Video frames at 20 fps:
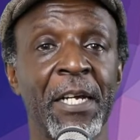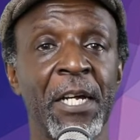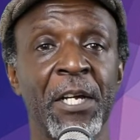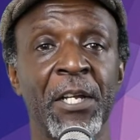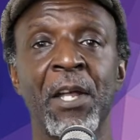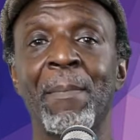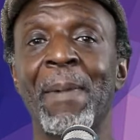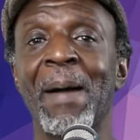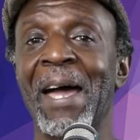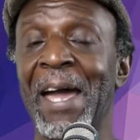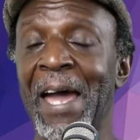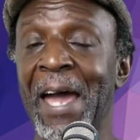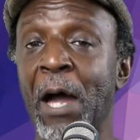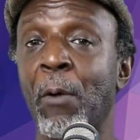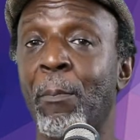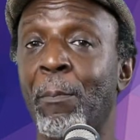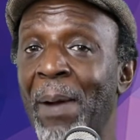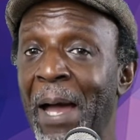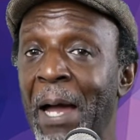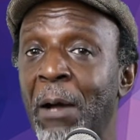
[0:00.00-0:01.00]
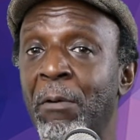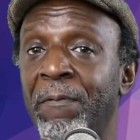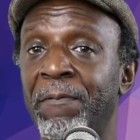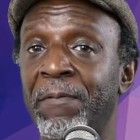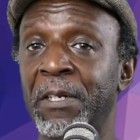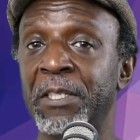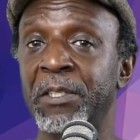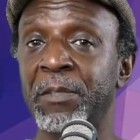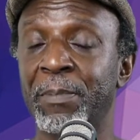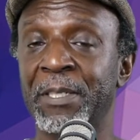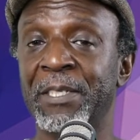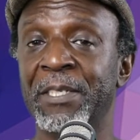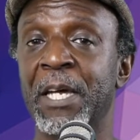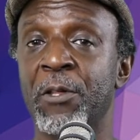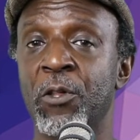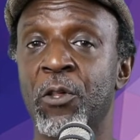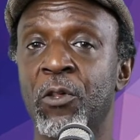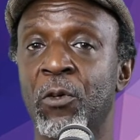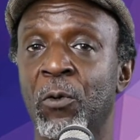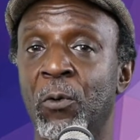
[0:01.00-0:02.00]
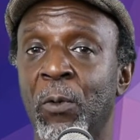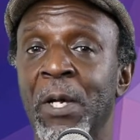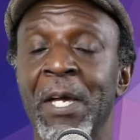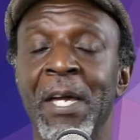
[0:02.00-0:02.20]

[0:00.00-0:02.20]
no matter how powerful its potential,